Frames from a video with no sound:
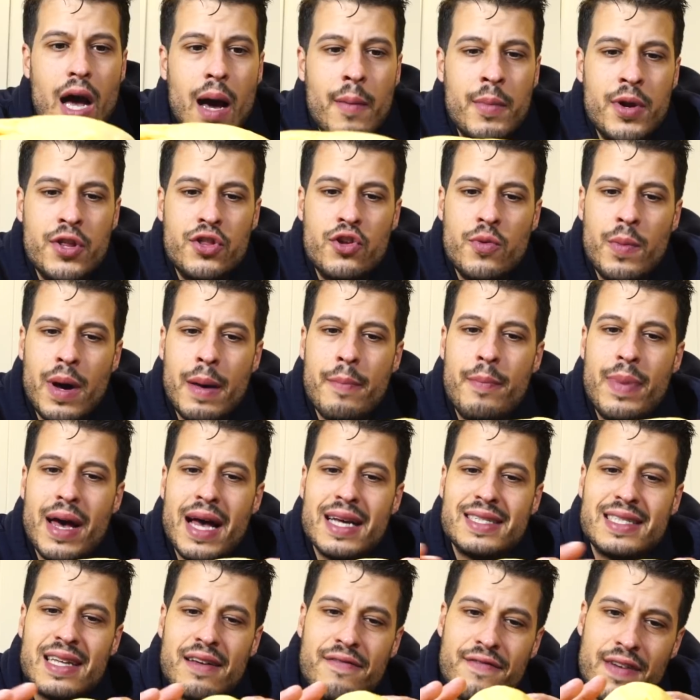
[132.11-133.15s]
I'm gonna do my
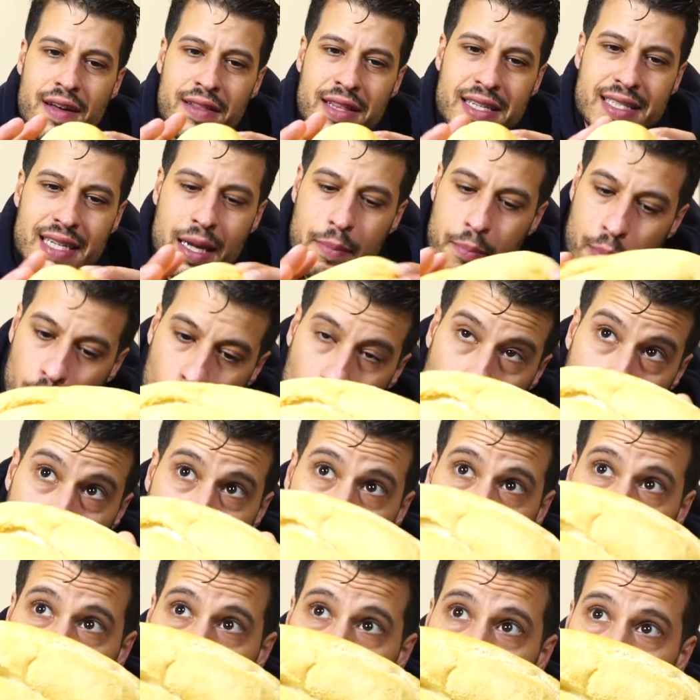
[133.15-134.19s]
best. I found these like
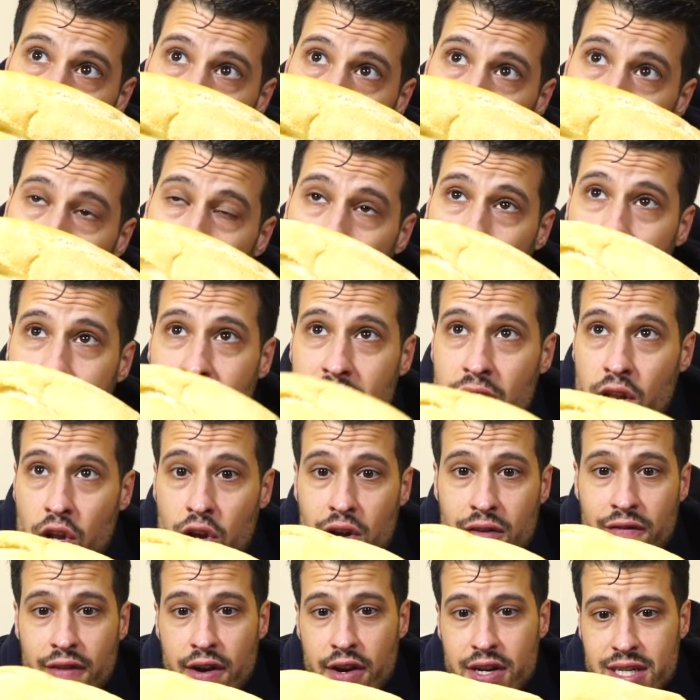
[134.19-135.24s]
Portuguese rolls that
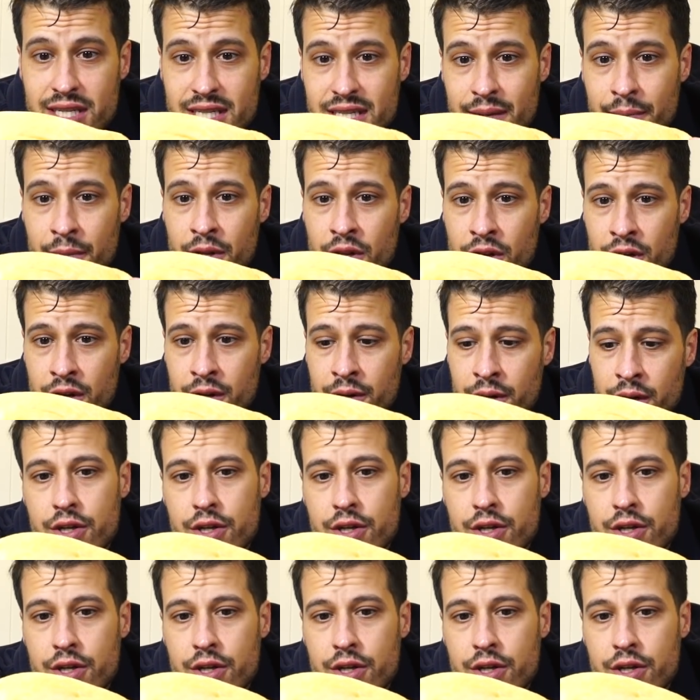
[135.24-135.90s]
look very similar.